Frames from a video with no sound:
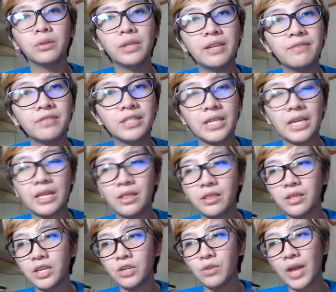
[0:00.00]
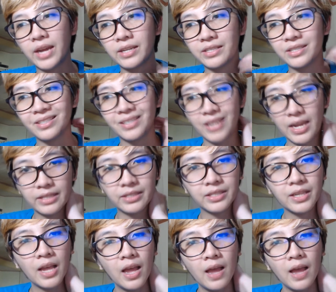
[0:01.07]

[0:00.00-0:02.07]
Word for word: lives in the United States.